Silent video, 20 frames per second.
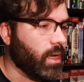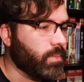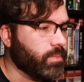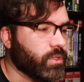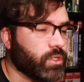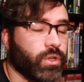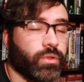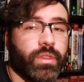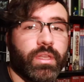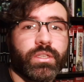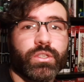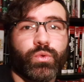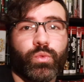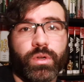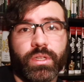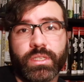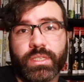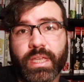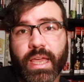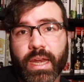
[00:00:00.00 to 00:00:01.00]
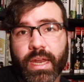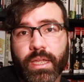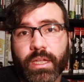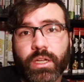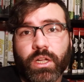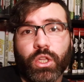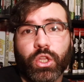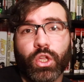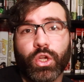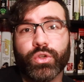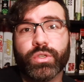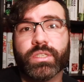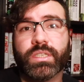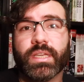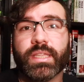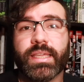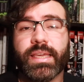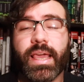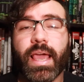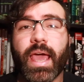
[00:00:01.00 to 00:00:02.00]
So this one's getting close
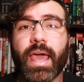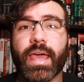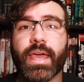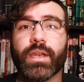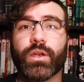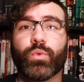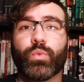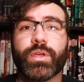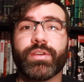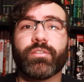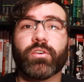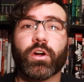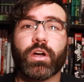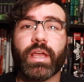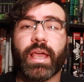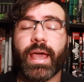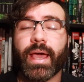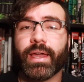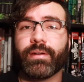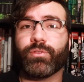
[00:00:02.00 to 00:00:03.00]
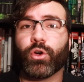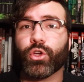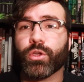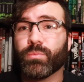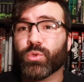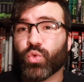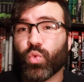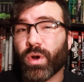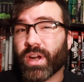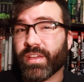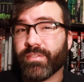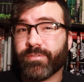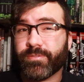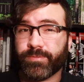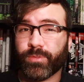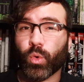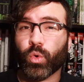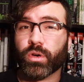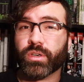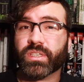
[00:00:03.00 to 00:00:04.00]
to the end. We already had volume
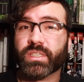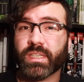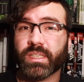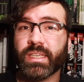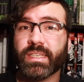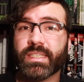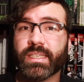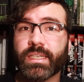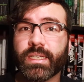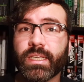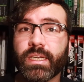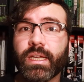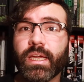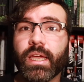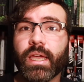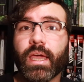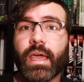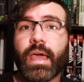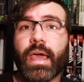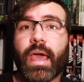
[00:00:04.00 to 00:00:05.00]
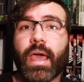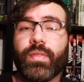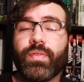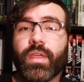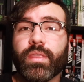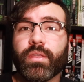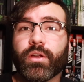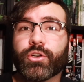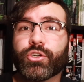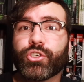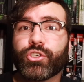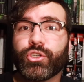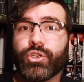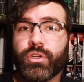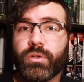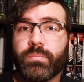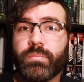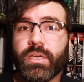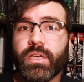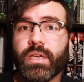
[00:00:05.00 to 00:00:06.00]
24 solicited, and then there
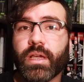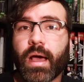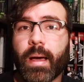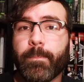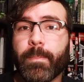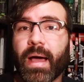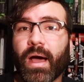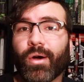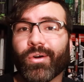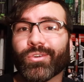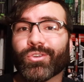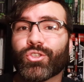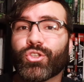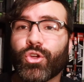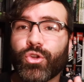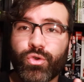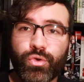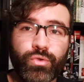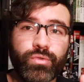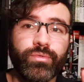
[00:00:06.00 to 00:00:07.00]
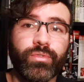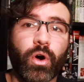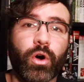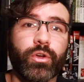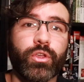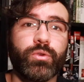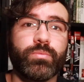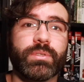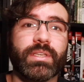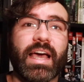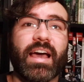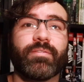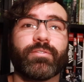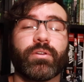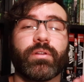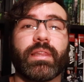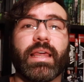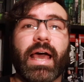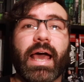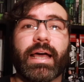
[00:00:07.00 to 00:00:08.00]
should be about 2 volumes
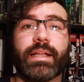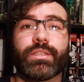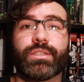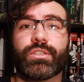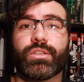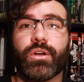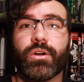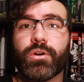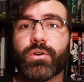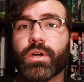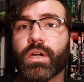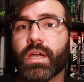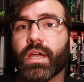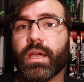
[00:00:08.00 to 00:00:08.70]
after that. So